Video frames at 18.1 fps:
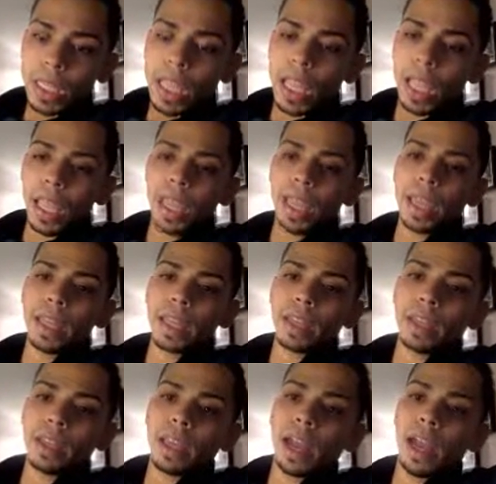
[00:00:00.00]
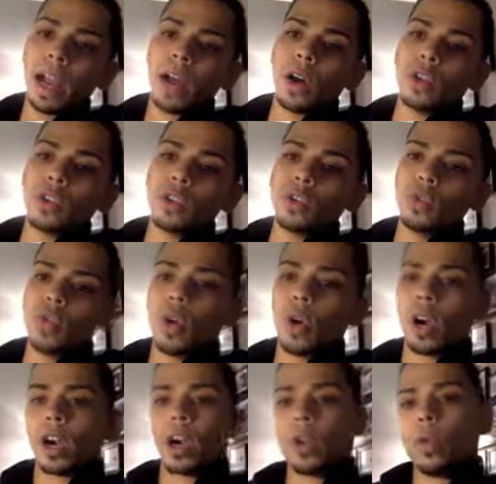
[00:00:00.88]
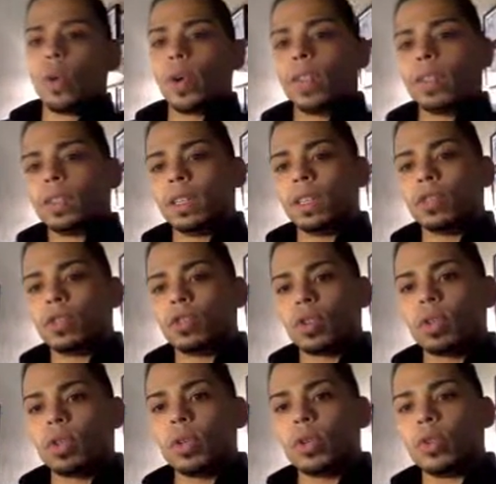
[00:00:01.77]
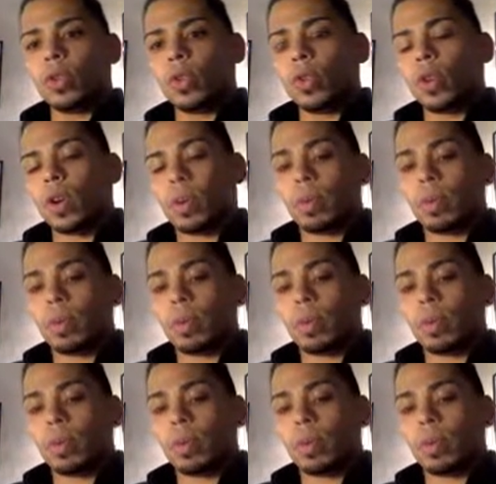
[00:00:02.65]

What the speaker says: and how you are going to distribute your